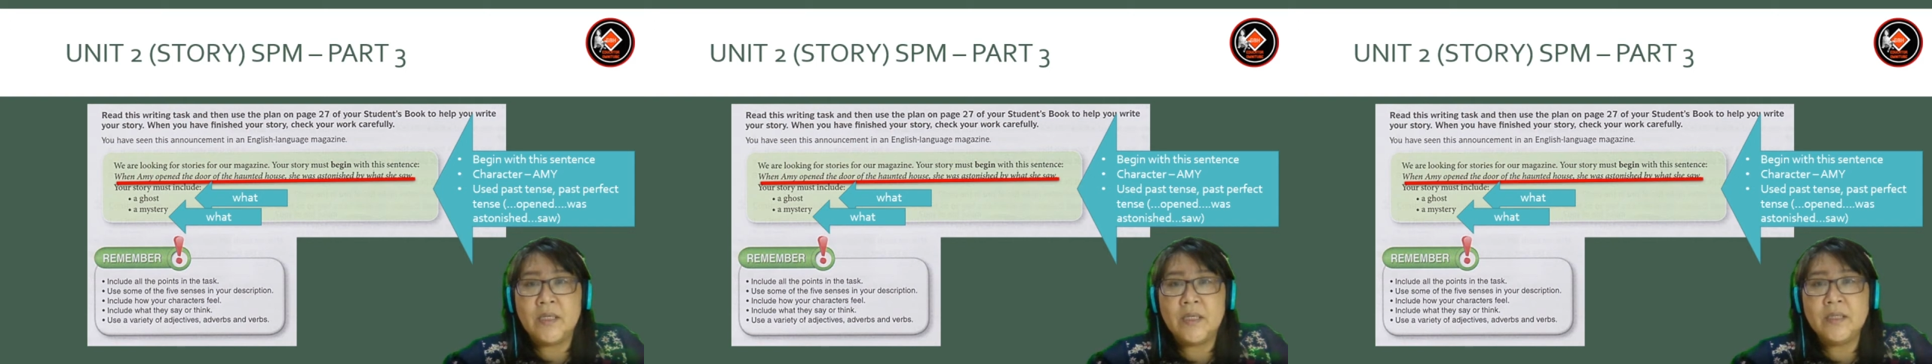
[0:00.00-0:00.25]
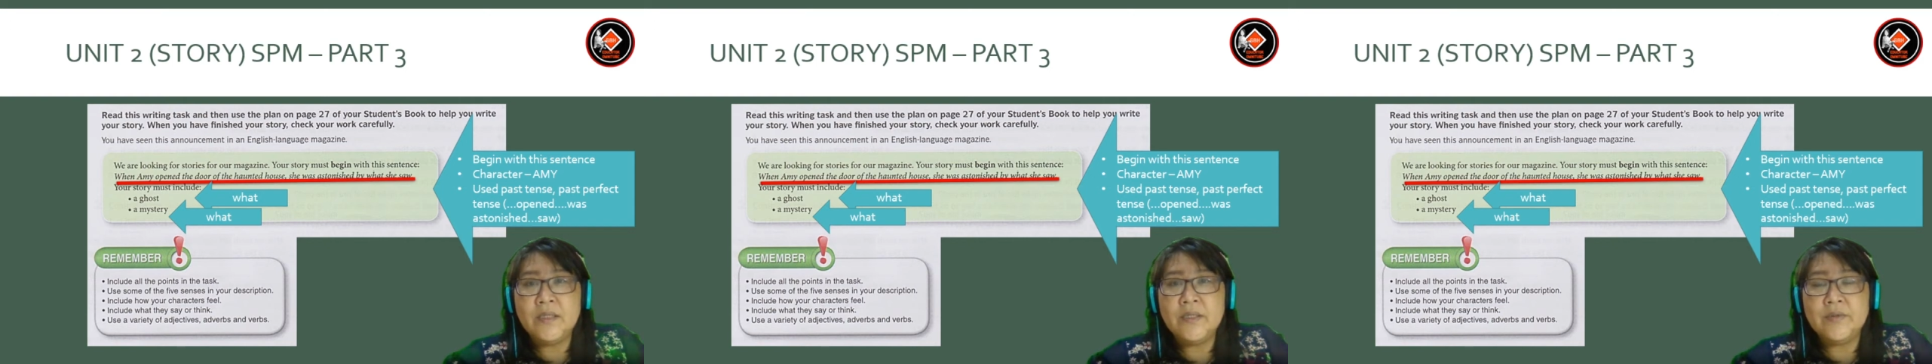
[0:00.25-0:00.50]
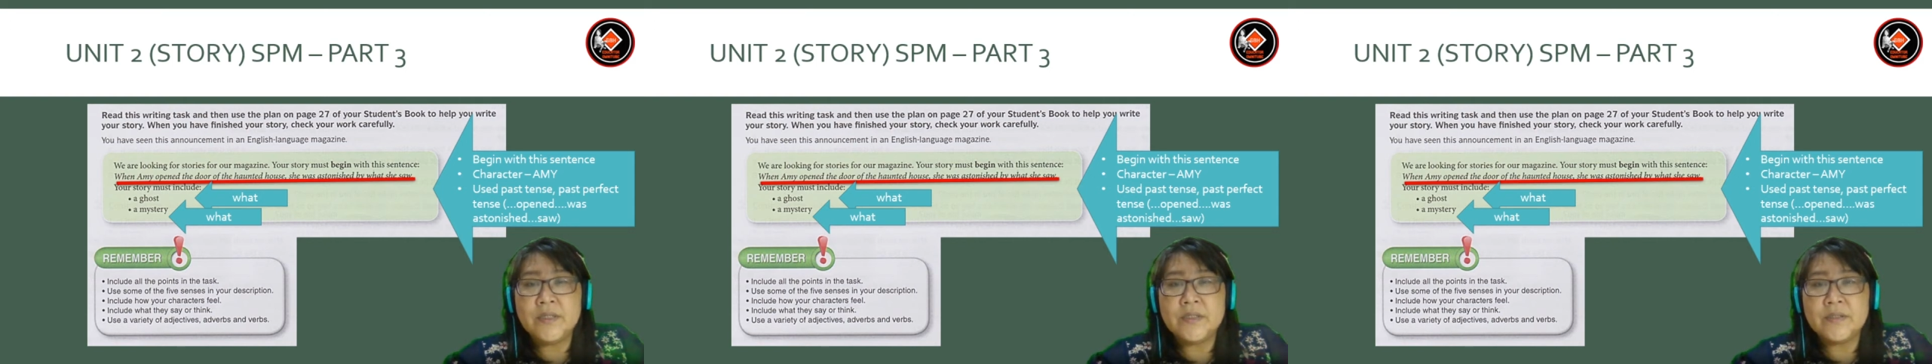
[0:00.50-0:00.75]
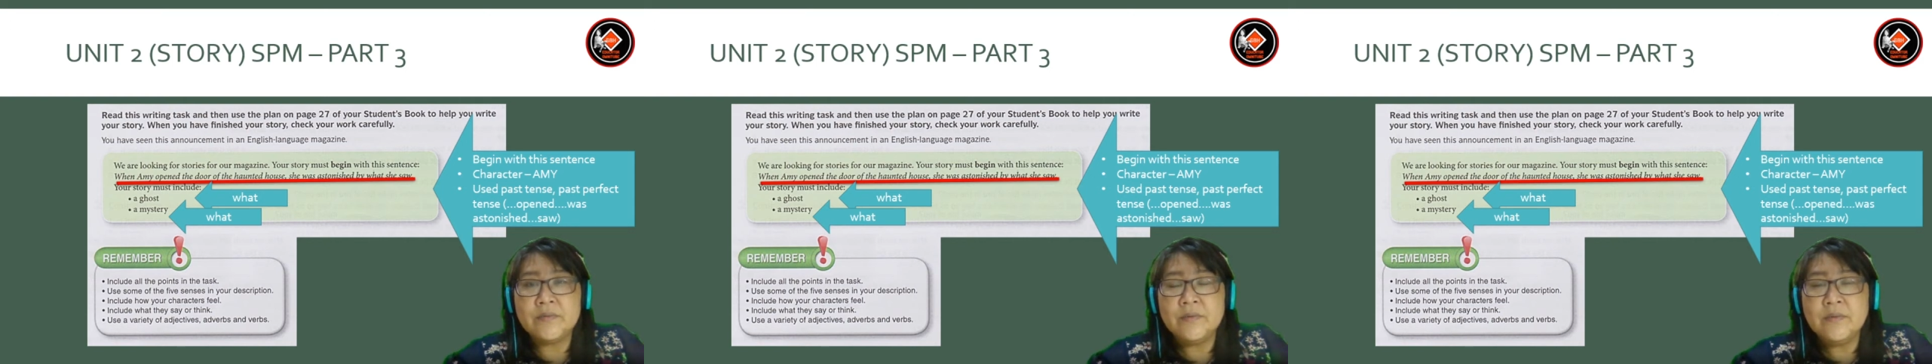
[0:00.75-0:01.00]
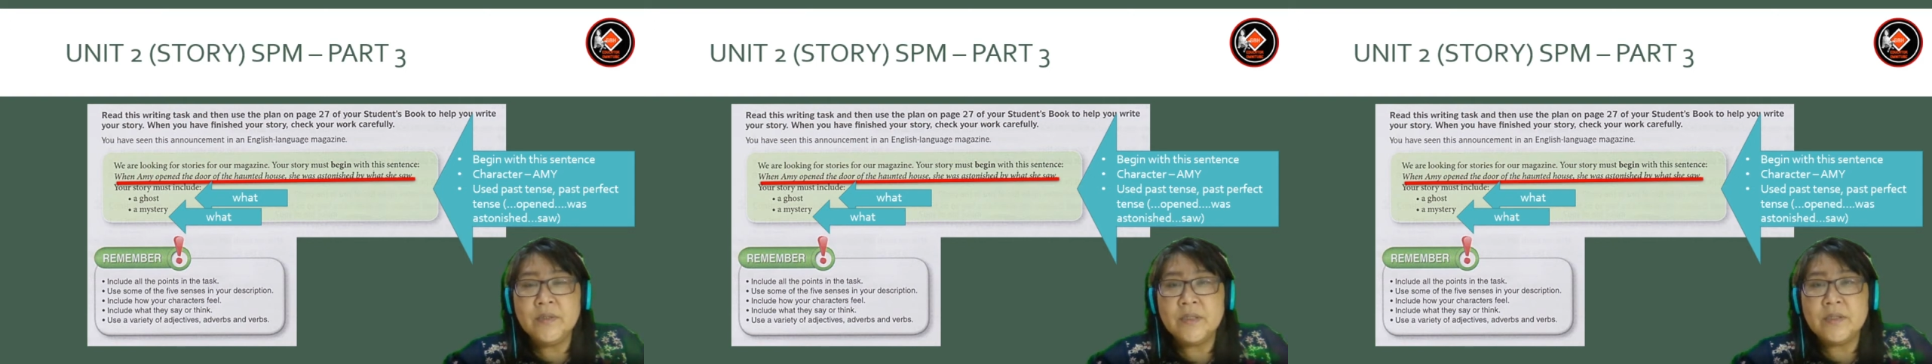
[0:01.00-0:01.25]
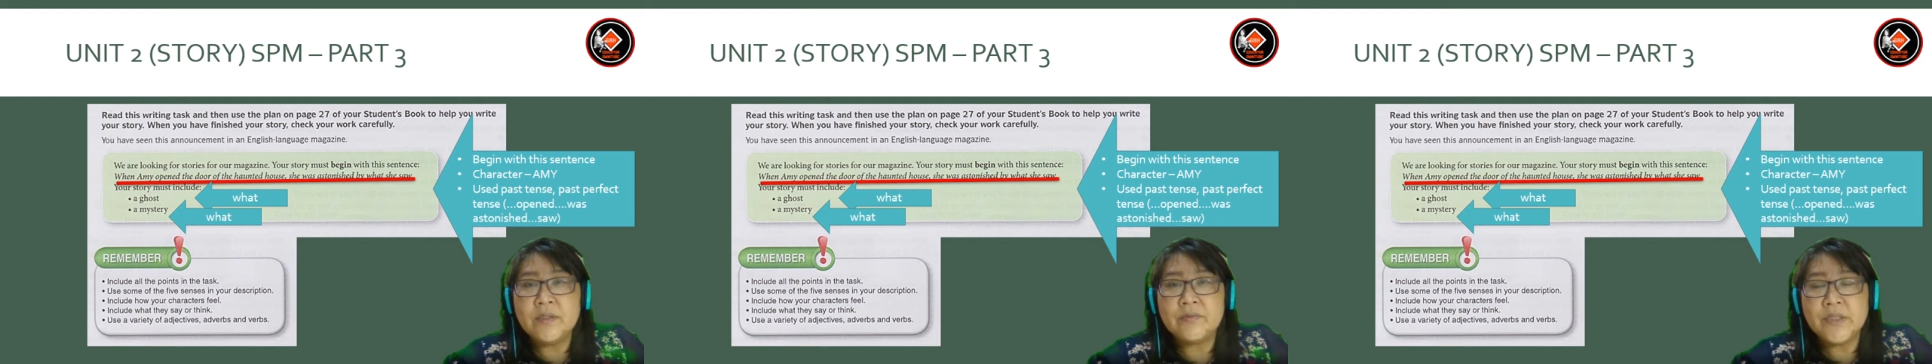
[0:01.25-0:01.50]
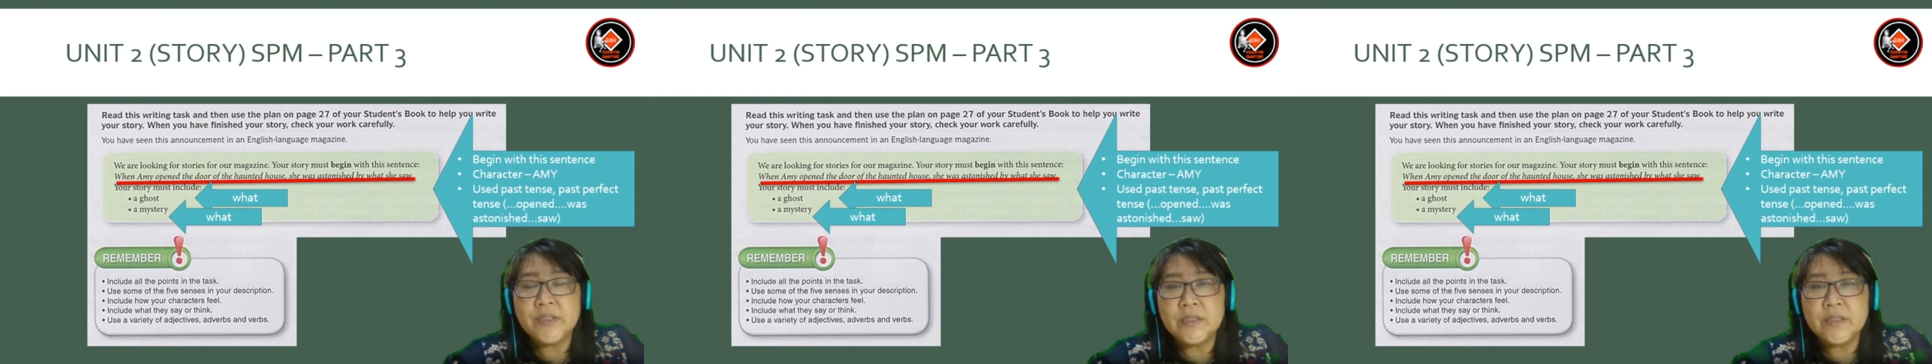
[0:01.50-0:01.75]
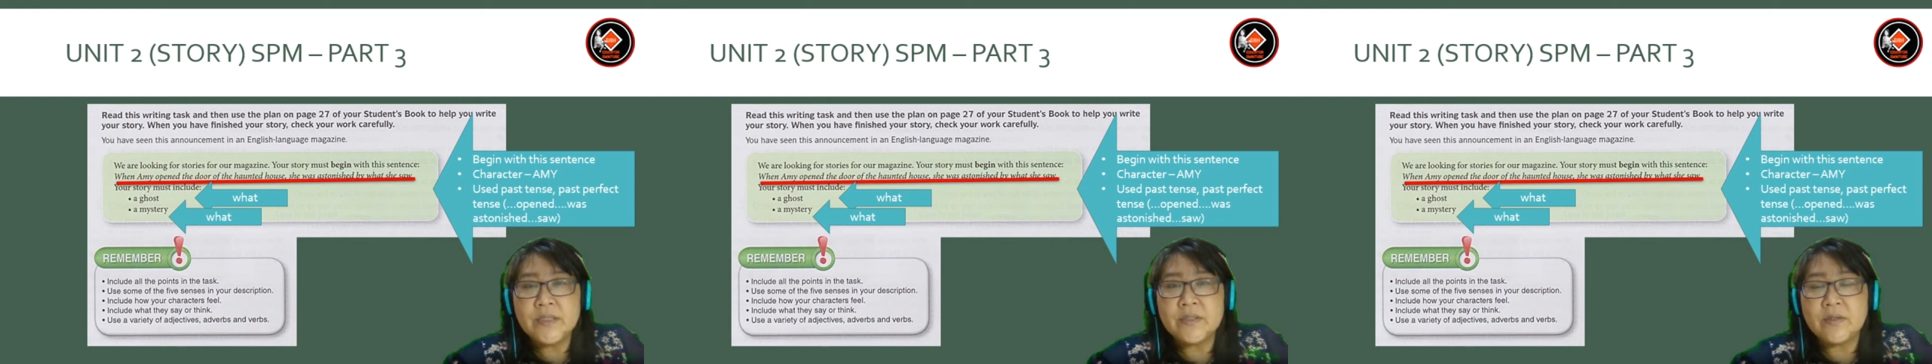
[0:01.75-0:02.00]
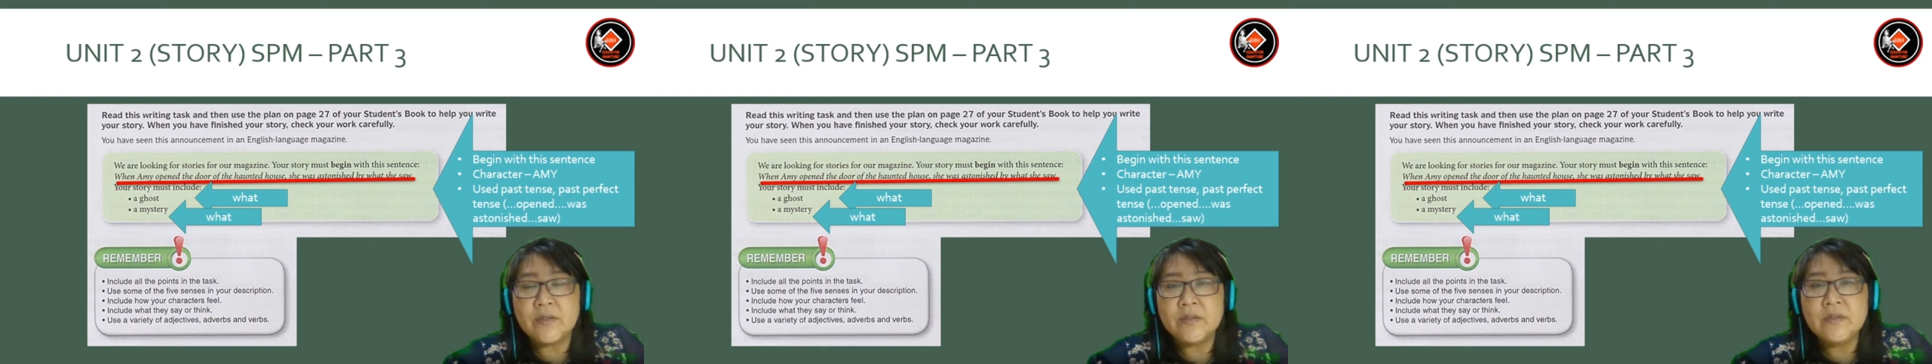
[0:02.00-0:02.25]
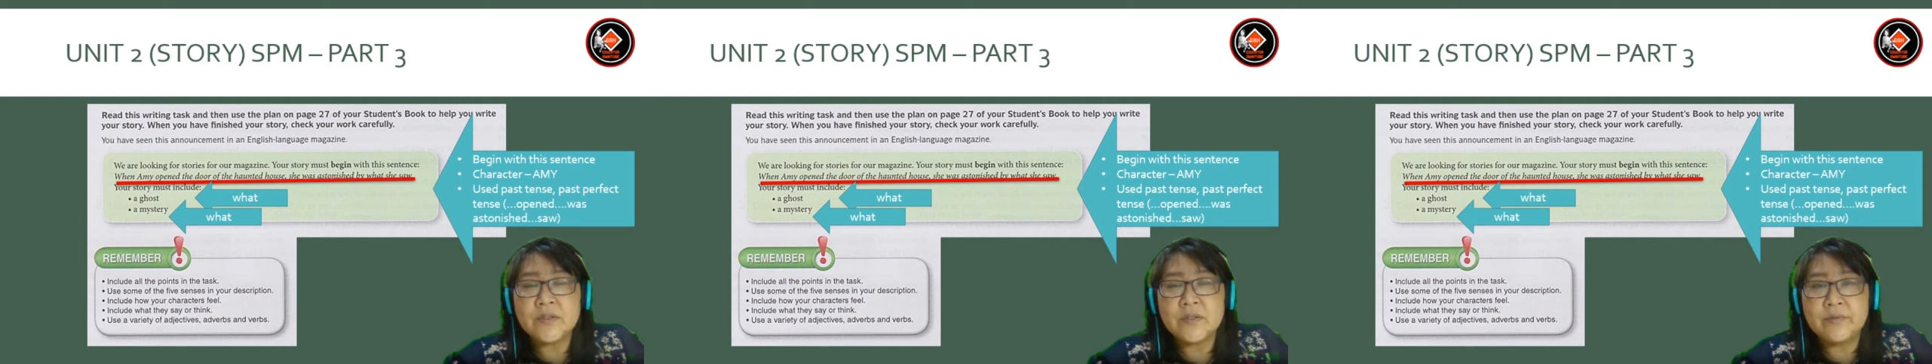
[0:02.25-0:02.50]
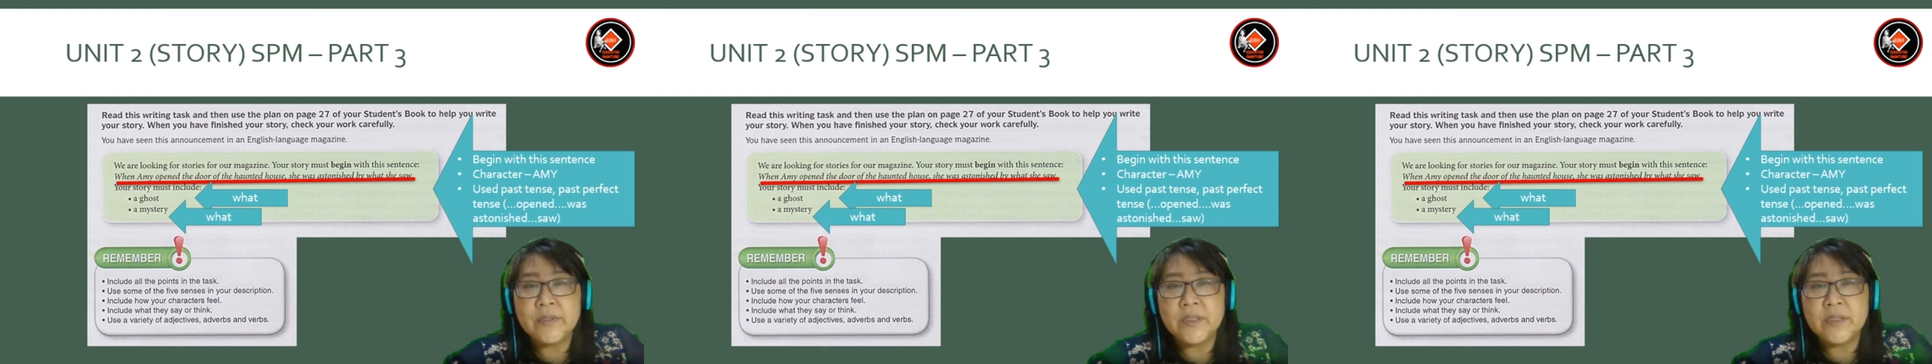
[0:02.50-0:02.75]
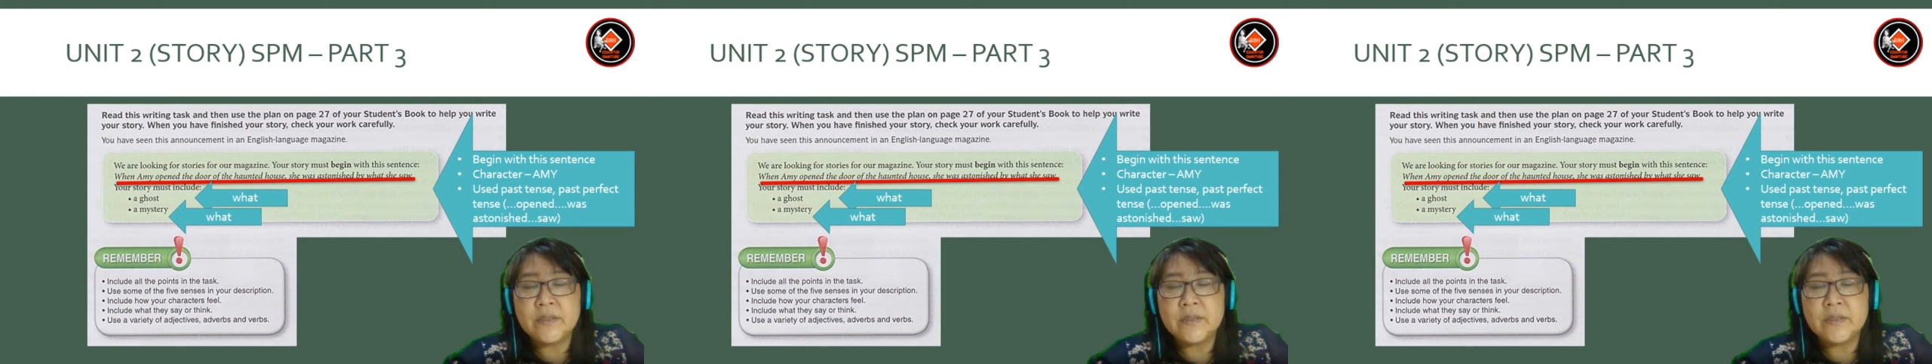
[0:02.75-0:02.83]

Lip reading: And Unit 2, the question is on story.